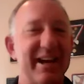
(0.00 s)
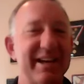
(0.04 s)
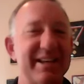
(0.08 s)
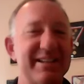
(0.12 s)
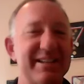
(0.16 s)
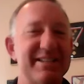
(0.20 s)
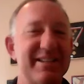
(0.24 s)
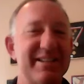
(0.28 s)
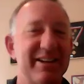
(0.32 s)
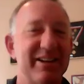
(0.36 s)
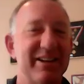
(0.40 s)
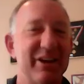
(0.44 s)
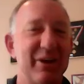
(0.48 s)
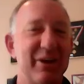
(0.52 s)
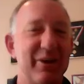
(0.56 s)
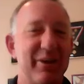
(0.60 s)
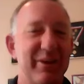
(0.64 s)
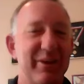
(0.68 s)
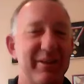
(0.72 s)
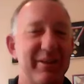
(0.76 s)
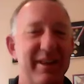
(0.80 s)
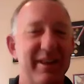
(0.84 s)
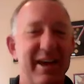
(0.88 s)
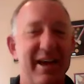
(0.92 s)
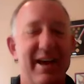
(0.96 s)
nice to know
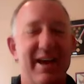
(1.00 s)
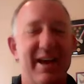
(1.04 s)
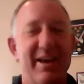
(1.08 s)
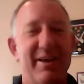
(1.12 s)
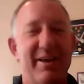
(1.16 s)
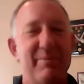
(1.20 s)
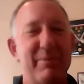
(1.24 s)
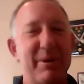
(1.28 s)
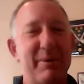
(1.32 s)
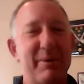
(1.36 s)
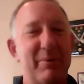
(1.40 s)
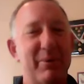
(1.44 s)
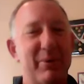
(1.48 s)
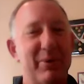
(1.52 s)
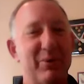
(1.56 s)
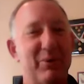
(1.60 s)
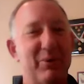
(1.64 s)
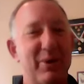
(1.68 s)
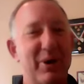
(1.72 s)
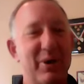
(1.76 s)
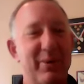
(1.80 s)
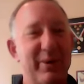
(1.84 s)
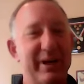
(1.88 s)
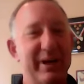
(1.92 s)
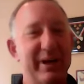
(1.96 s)
that people are
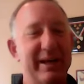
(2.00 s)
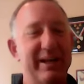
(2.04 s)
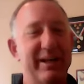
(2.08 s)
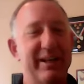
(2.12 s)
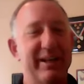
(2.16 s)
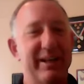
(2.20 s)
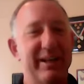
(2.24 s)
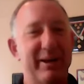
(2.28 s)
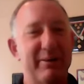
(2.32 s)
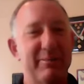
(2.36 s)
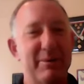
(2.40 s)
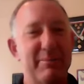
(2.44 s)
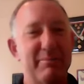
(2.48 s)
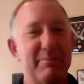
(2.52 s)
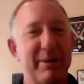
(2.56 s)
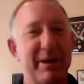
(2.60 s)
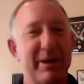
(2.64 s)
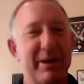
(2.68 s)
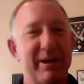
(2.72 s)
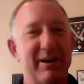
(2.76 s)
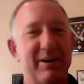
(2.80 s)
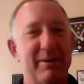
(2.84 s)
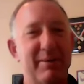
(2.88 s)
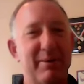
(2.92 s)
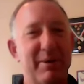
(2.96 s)
rowing in a little bit
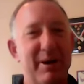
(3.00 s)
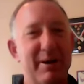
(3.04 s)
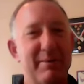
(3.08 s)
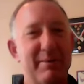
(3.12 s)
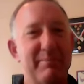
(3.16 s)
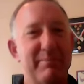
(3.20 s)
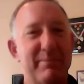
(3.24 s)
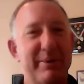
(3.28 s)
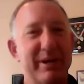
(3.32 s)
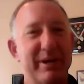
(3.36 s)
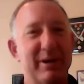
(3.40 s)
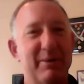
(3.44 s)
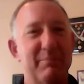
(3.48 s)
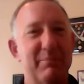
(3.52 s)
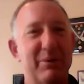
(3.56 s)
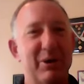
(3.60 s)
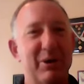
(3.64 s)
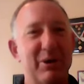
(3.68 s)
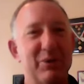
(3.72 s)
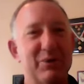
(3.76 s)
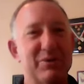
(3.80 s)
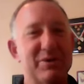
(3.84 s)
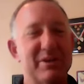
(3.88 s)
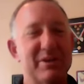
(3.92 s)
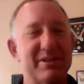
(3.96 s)
bigger
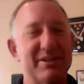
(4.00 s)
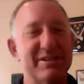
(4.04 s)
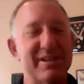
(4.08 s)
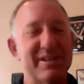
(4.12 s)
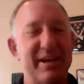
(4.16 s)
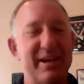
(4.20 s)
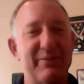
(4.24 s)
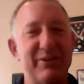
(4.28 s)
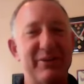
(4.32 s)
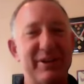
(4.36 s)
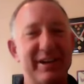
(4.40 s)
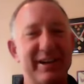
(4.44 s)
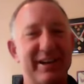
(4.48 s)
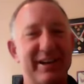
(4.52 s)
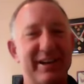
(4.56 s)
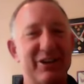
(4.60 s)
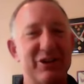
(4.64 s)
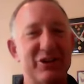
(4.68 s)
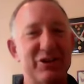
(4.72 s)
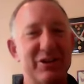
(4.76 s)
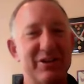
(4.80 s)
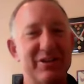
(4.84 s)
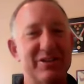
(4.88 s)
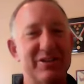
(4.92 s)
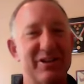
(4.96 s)
boats and safe
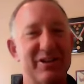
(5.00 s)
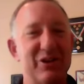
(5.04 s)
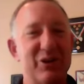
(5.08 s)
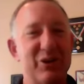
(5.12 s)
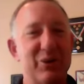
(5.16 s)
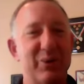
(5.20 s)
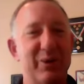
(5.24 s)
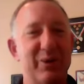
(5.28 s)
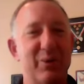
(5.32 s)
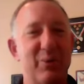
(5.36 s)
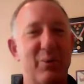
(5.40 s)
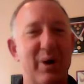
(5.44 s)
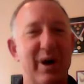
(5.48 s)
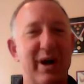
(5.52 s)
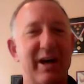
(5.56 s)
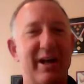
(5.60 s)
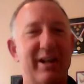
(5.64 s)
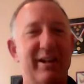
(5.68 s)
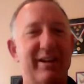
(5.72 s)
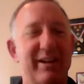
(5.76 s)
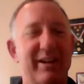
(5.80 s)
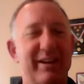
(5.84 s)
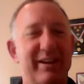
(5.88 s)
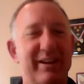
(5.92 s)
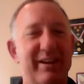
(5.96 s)
conditions and doing
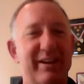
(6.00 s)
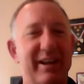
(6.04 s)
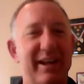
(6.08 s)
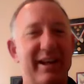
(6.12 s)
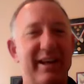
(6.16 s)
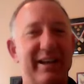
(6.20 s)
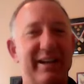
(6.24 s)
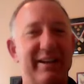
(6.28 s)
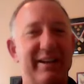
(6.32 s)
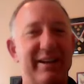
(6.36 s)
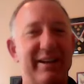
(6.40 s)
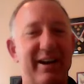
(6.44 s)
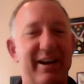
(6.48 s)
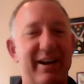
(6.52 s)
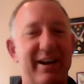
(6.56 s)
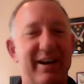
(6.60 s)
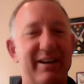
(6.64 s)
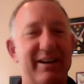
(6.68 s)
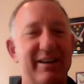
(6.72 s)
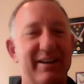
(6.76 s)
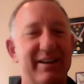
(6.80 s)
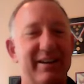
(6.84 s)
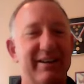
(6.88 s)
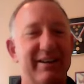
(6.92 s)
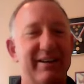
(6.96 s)
well and
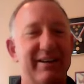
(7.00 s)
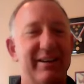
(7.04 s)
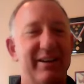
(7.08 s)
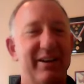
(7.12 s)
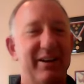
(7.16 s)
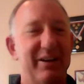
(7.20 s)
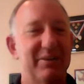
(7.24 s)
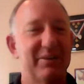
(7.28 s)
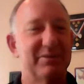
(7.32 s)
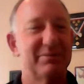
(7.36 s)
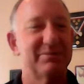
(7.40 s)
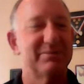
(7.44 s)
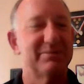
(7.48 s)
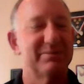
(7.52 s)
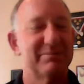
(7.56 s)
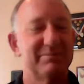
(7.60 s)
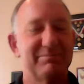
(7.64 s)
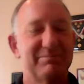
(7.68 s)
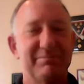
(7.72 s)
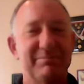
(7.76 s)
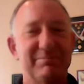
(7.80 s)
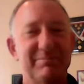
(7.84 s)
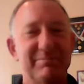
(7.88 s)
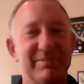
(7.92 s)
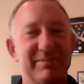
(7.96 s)
you know,
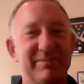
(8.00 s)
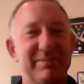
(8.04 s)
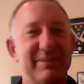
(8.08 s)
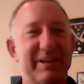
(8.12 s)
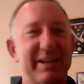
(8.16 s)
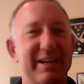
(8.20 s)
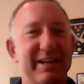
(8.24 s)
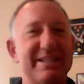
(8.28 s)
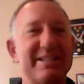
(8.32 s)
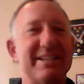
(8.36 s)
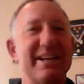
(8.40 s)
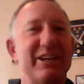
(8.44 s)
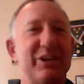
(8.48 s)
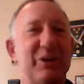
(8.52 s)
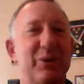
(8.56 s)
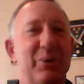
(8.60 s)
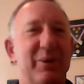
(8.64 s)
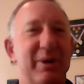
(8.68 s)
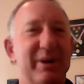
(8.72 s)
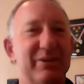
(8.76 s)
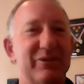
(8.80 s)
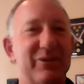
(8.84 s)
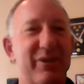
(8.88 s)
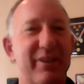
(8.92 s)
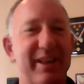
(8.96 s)

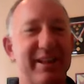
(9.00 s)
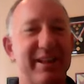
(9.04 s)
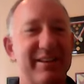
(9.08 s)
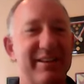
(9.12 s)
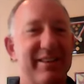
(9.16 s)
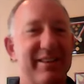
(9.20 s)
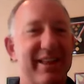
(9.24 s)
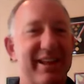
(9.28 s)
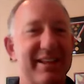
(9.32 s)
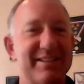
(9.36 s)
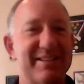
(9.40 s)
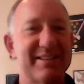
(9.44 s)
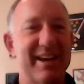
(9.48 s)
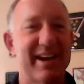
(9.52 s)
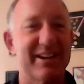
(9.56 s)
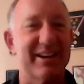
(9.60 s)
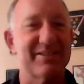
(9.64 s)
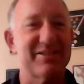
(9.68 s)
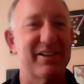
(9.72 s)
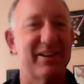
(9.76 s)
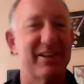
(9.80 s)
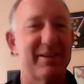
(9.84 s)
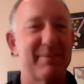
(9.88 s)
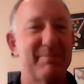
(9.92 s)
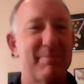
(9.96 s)
continuing. So that's
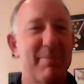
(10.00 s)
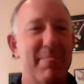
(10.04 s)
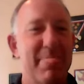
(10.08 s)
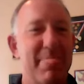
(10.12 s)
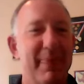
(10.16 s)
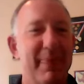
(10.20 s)
excellent.